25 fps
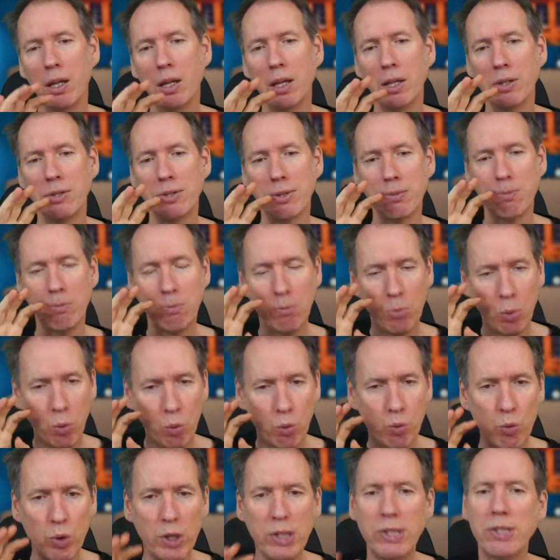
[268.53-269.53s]
This
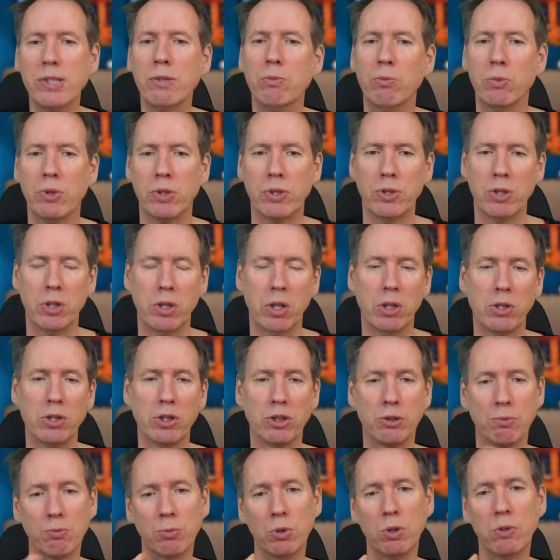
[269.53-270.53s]
more recent research
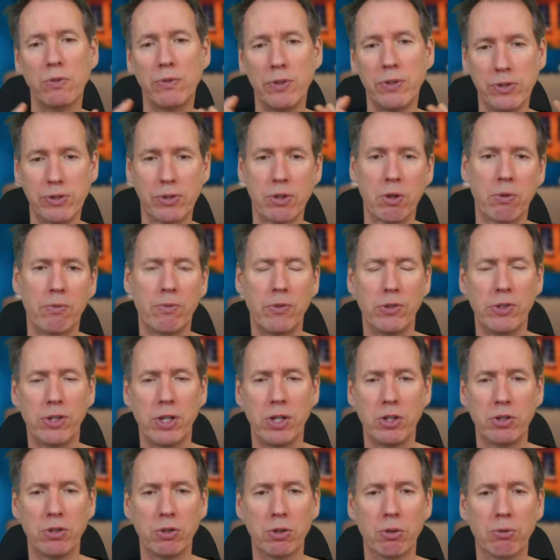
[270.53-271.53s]
has moved this
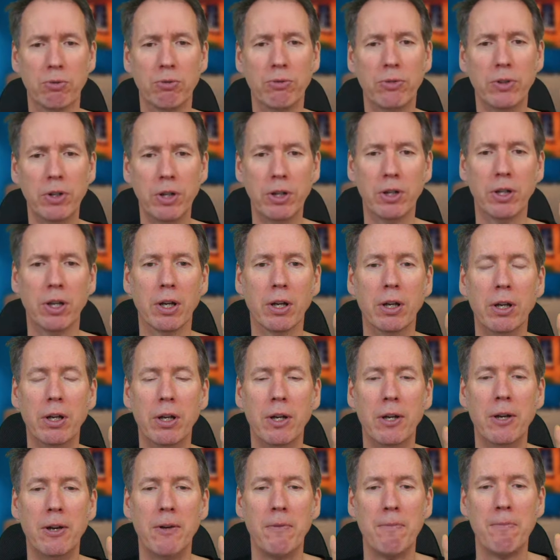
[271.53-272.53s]
conversation on further,
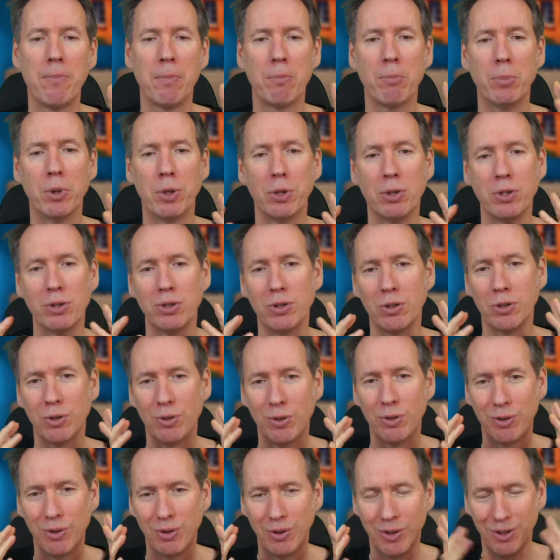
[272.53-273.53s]
because,
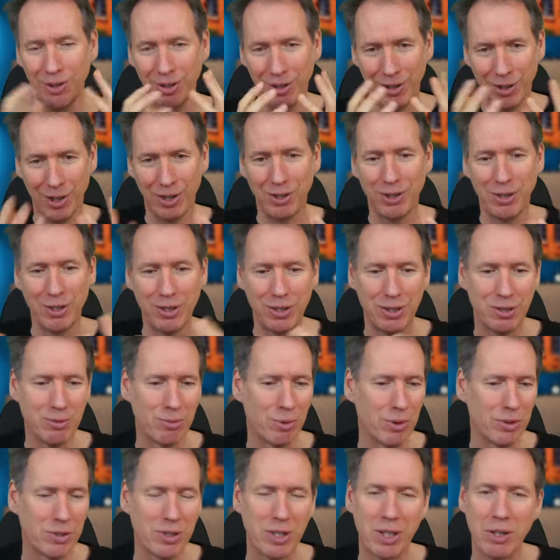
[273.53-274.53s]
and this is
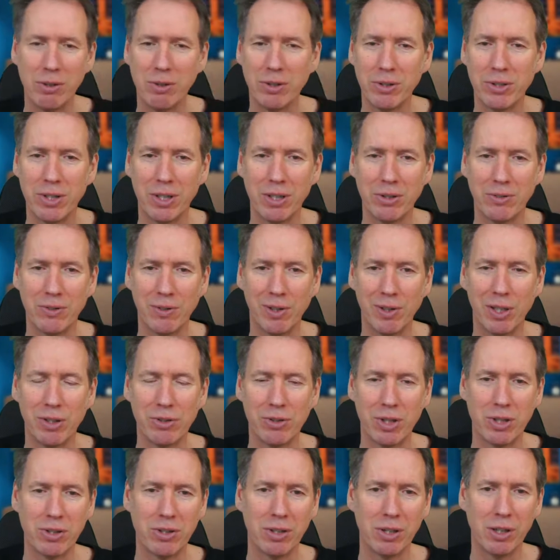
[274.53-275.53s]
what Sarah says very
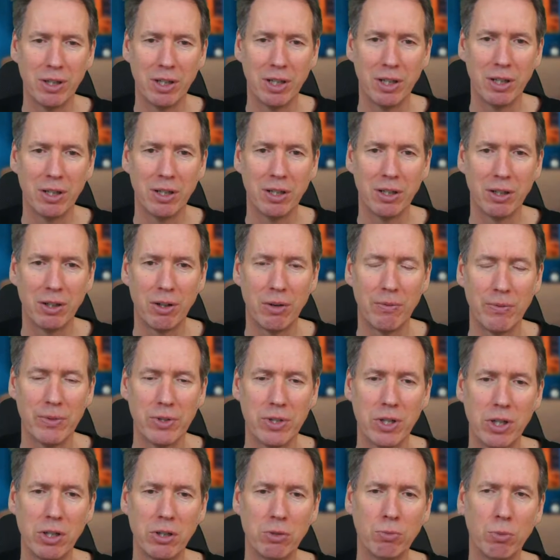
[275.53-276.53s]
interestingly in her
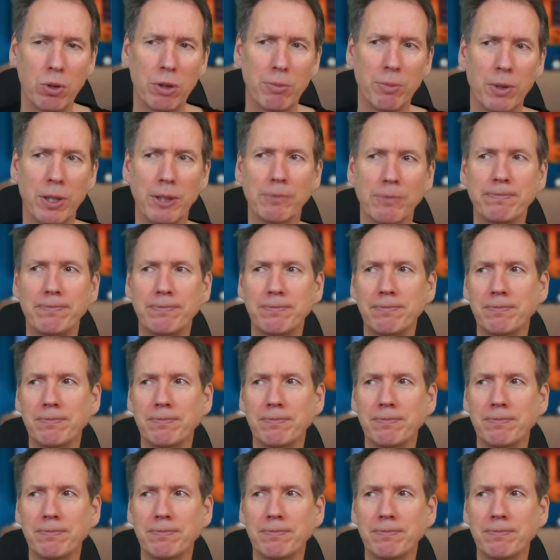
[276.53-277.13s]
conversation with me,